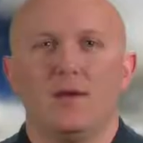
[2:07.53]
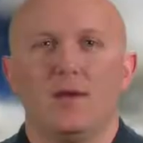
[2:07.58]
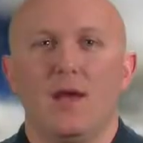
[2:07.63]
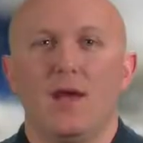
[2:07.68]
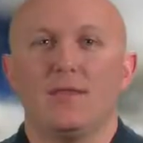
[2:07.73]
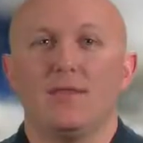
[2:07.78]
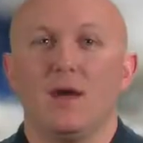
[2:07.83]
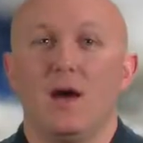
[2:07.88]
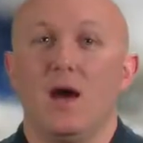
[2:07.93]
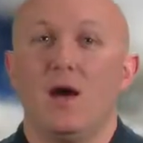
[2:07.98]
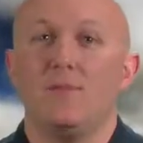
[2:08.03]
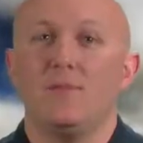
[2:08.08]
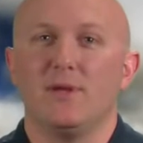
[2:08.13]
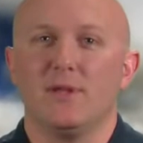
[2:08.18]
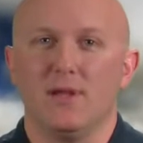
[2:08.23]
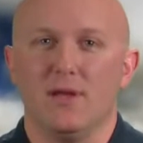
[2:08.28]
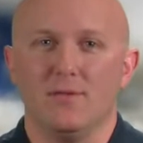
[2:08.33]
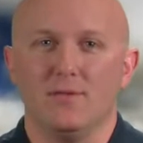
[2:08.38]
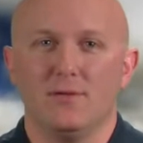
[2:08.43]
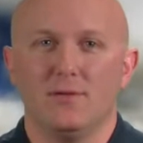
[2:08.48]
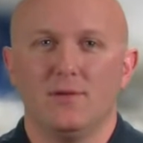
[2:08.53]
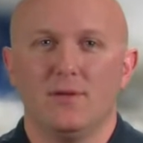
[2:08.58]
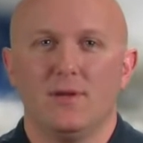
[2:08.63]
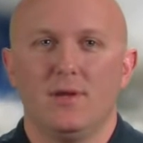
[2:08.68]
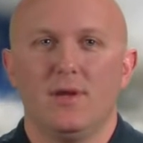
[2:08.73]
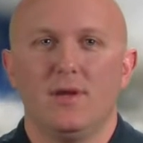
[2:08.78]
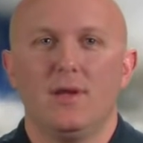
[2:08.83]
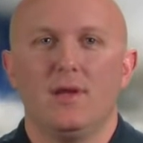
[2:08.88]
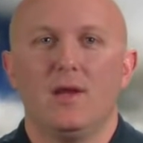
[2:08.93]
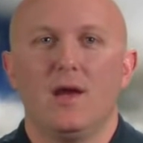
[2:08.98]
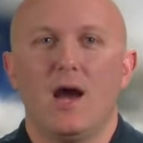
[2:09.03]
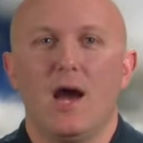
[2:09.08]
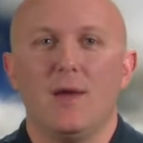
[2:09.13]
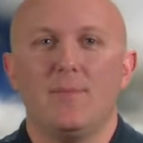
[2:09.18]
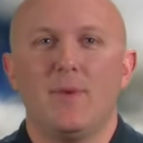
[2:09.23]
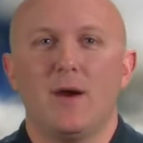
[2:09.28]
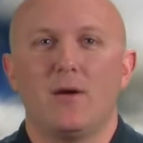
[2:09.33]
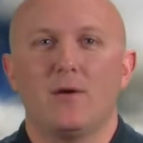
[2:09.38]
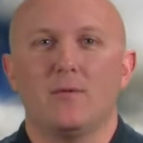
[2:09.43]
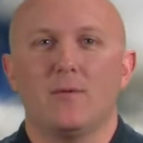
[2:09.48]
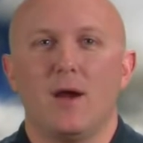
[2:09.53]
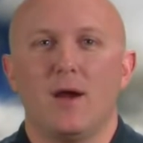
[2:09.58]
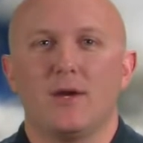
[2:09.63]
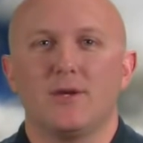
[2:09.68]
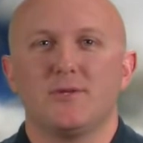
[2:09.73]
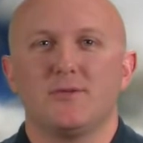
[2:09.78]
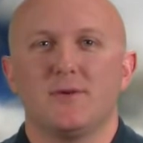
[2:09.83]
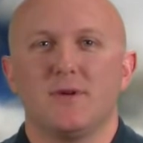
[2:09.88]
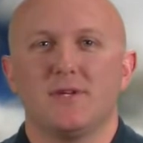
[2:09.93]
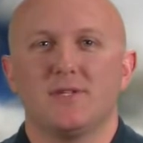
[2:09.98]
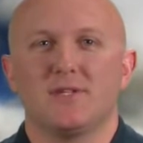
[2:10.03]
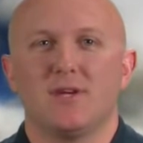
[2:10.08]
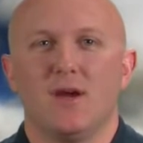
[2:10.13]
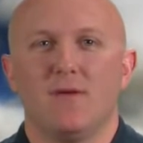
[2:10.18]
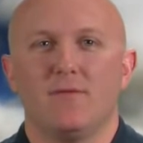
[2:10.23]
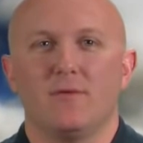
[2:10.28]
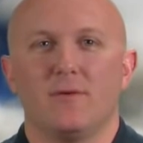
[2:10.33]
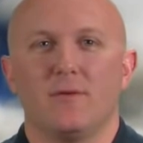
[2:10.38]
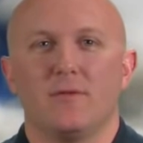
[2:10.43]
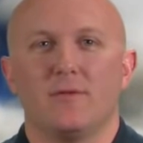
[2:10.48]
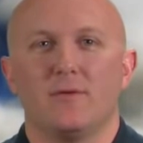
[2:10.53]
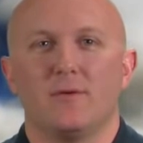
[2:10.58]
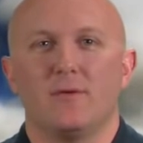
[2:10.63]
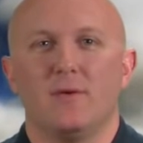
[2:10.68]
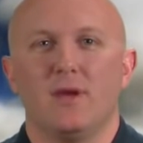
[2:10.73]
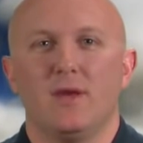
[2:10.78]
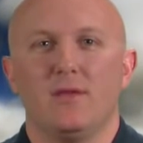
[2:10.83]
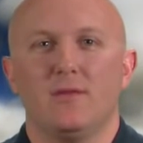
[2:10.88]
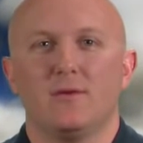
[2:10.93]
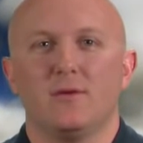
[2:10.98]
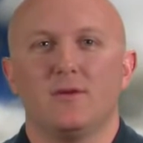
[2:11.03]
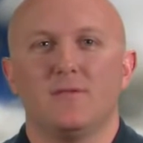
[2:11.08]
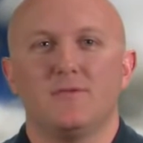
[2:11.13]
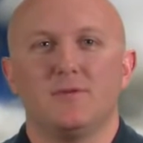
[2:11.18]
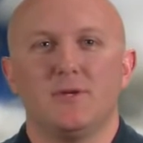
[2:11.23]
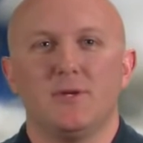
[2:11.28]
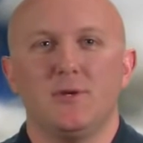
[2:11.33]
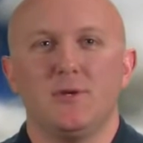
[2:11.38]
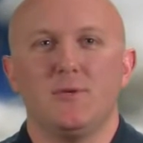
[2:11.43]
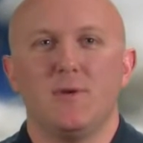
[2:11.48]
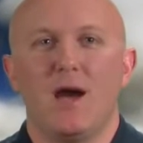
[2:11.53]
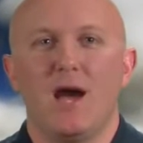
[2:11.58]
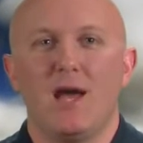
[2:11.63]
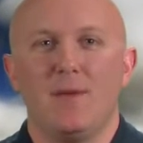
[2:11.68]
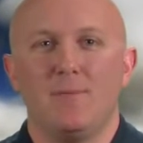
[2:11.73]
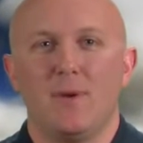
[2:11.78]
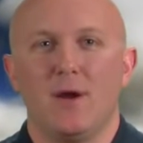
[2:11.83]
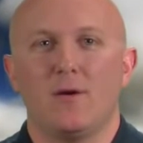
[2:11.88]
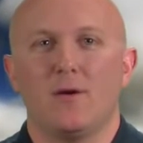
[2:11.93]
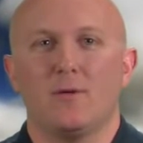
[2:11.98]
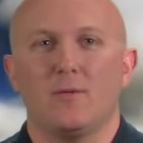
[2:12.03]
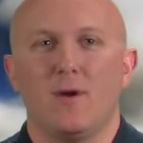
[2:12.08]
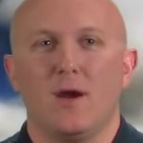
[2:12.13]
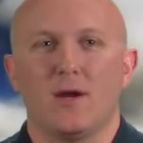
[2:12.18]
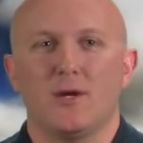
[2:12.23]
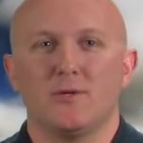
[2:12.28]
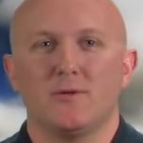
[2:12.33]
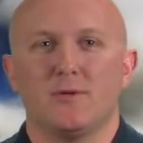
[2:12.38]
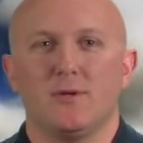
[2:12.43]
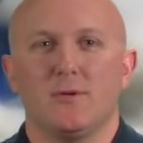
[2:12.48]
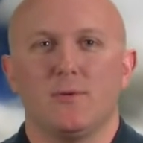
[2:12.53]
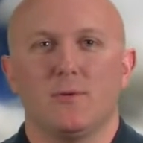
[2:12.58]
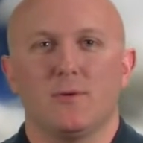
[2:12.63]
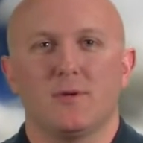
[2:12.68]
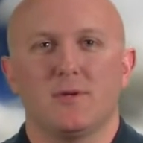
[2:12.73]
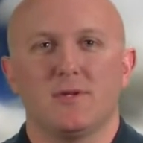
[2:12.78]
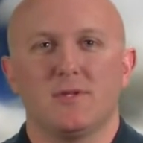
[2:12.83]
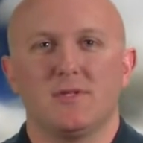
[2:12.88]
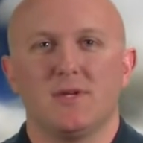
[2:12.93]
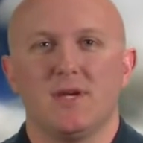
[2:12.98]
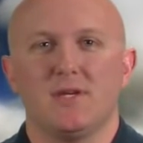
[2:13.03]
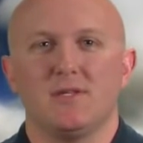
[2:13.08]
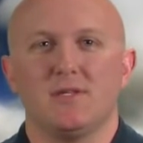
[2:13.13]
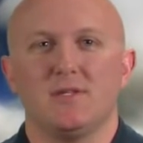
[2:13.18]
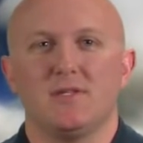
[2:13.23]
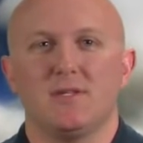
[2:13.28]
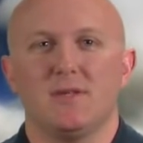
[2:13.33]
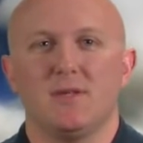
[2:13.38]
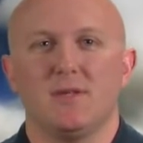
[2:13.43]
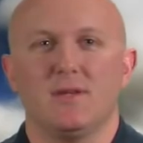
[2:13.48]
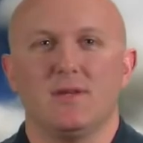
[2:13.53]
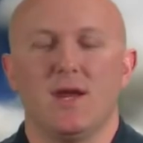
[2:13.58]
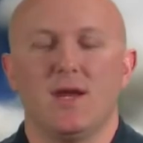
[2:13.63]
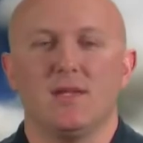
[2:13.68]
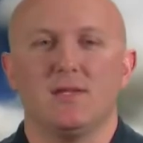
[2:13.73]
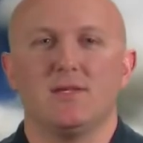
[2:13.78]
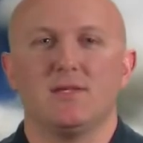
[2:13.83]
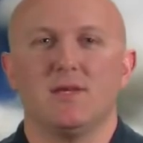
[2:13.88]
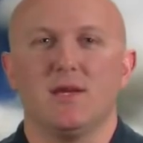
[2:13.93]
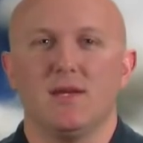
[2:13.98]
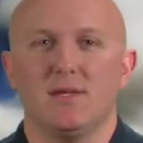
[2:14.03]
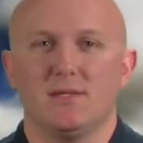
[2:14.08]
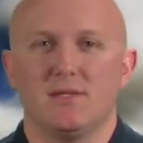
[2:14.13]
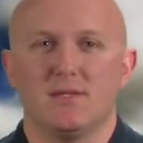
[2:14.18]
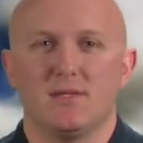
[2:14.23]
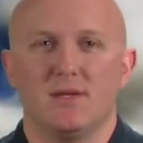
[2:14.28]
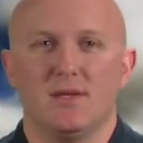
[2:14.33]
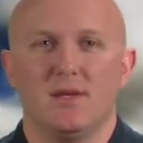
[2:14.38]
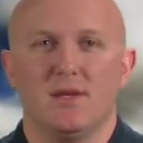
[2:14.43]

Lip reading: At the hobby level, high-power rocketry is governed through either of two high-power rocketry organizations in the United States,